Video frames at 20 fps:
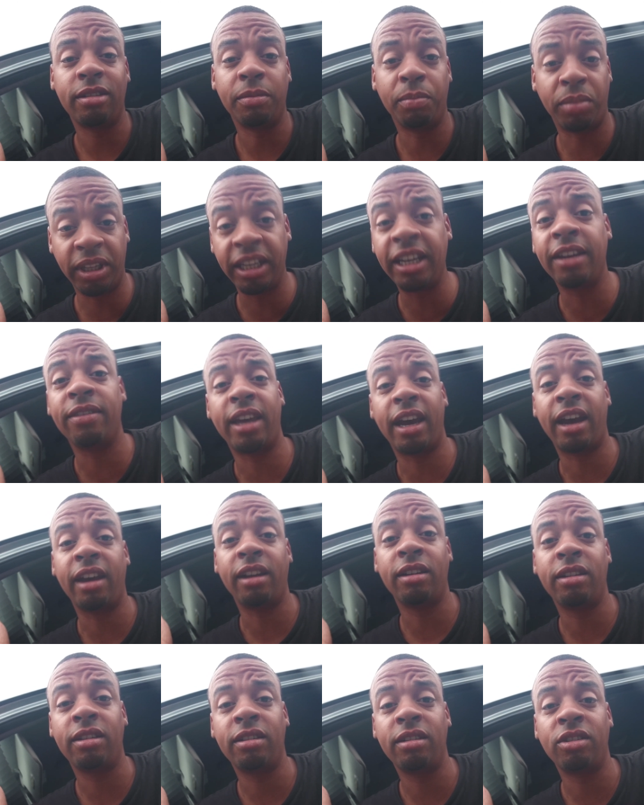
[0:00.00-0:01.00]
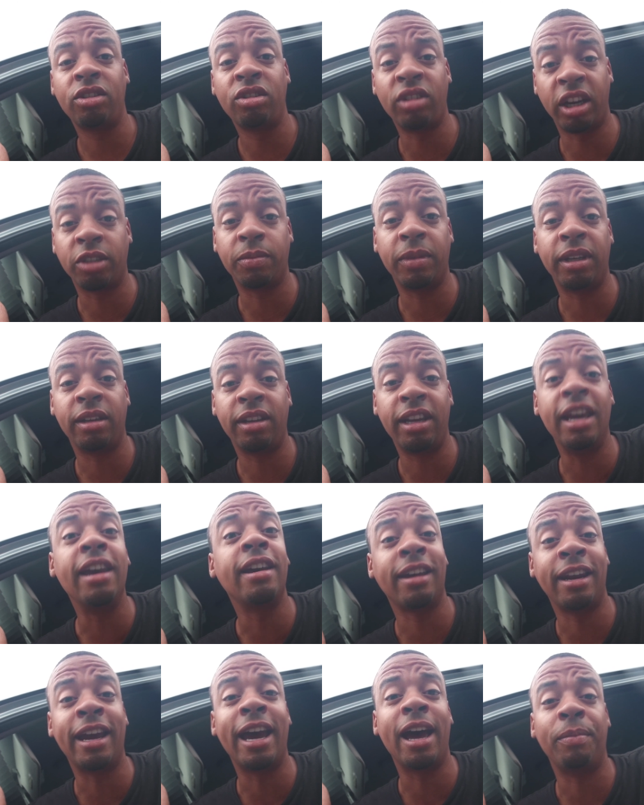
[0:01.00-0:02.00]
Believe that. Trust me, it
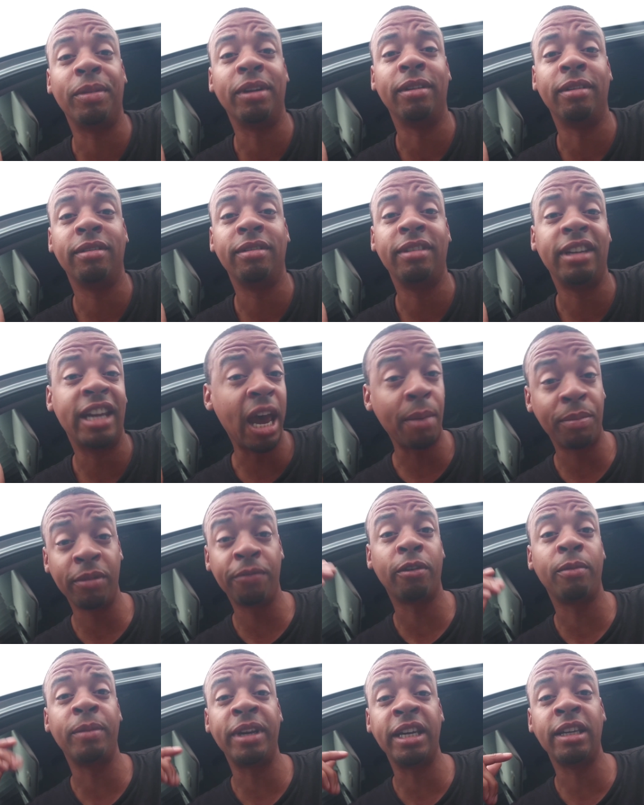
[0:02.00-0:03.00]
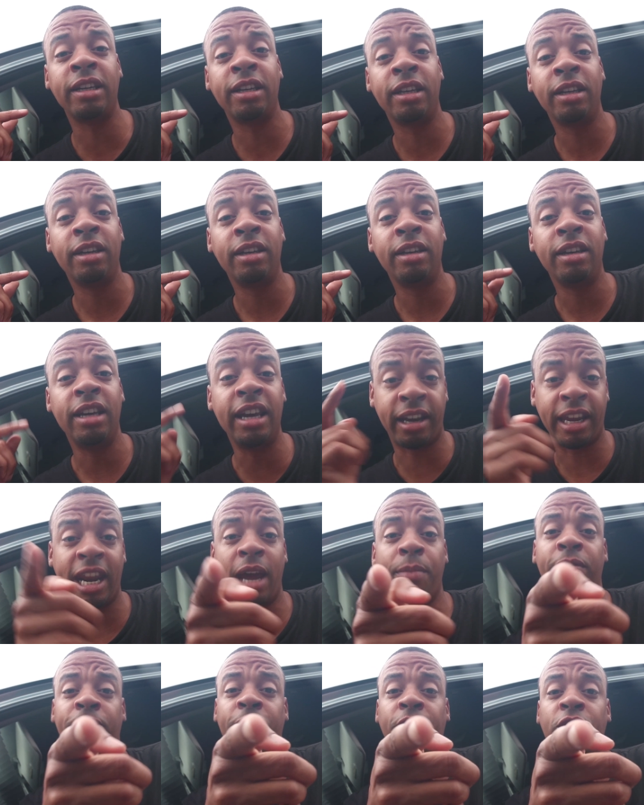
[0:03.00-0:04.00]
can happen. happened for me, it can
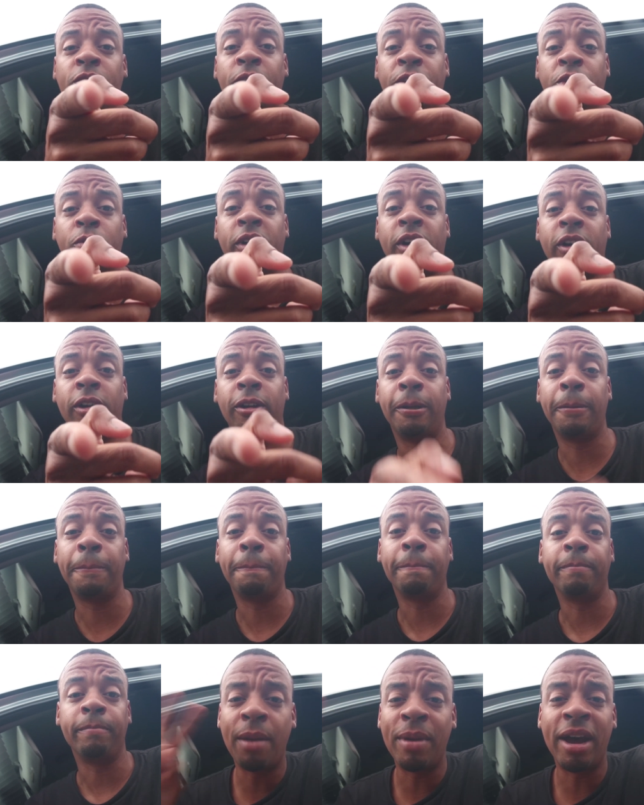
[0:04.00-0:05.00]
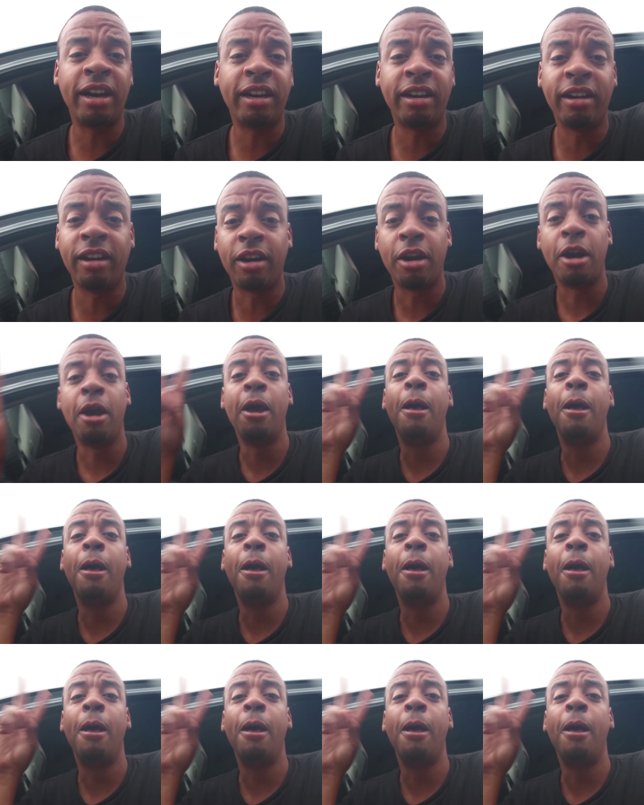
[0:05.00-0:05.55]
happen for you as well. I'm out here.